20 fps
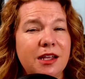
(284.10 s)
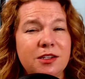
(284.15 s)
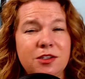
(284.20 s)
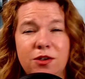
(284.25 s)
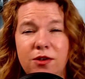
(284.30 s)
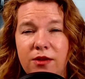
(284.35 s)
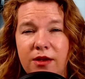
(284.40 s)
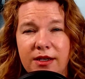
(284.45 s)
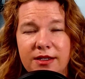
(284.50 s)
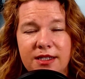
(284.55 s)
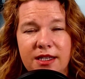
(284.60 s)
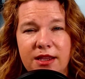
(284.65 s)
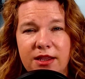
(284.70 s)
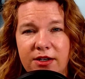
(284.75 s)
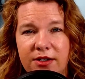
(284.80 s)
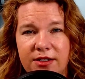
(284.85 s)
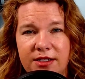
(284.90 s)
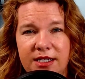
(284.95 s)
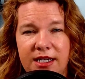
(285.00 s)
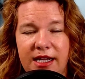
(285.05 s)
In
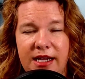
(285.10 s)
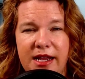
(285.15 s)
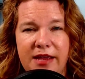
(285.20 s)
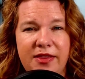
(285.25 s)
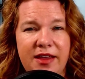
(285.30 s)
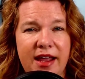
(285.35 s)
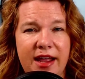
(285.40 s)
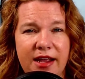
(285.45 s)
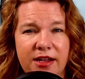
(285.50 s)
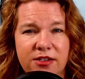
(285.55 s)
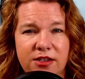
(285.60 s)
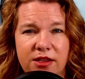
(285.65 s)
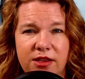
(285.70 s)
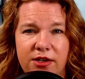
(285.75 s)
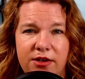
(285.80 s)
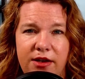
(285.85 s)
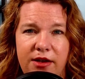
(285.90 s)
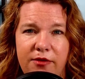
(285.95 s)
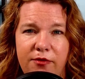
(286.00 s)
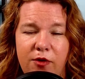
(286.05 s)
2013, at the age of
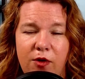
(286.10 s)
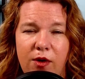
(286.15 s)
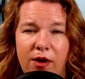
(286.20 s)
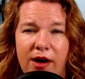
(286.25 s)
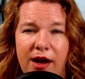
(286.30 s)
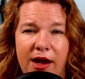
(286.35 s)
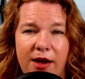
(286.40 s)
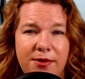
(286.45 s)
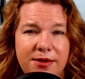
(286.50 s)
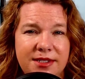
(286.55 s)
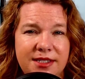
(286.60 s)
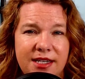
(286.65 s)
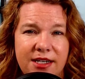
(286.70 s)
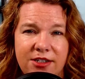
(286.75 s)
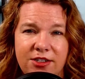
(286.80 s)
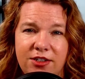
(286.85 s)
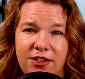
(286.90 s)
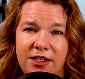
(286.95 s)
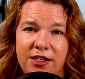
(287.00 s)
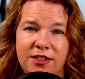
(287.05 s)
34, I was
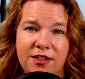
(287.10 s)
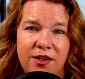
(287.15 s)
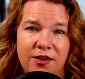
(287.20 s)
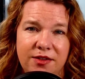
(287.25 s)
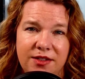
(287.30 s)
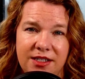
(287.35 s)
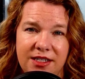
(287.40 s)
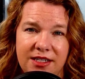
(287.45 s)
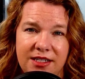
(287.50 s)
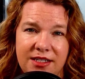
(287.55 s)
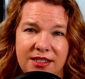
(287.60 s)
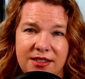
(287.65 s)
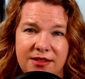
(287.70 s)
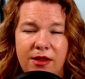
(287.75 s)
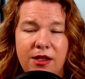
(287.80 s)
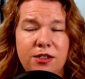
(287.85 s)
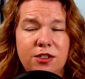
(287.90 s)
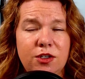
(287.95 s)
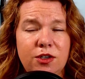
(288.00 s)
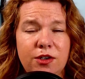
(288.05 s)
sexually assaulted.
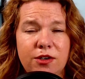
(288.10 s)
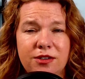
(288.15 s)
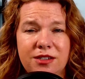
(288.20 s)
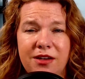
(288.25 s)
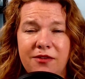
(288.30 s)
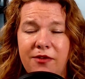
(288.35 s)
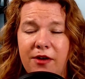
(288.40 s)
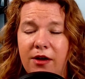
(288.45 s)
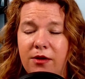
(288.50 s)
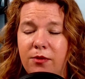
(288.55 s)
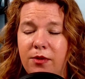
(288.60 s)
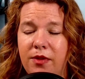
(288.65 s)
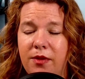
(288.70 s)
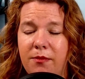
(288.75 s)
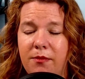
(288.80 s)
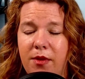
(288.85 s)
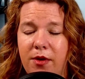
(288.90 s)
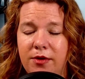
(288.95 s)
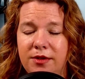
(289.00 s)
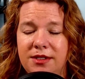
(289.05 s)
The 2 years that followed were the
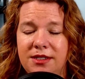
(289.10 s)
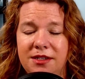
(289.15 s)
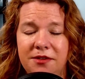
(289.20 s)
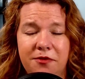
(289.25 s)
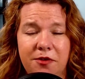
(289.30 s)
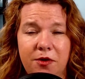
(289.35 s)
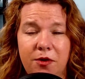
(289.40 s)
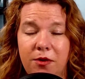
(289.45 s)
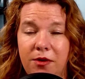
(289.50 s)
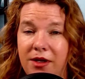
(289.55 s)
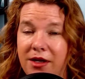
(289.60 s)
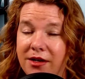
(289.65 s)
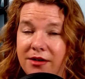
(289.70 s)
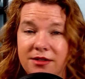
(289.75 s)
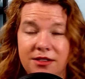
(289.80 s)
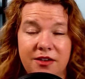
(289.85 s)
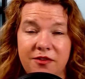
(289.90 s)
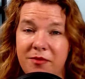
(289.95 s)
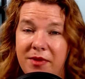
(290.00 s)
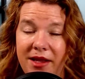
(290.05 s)
most difficult years
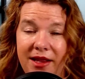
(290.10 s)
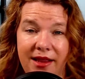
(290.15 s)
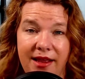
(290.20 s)
of my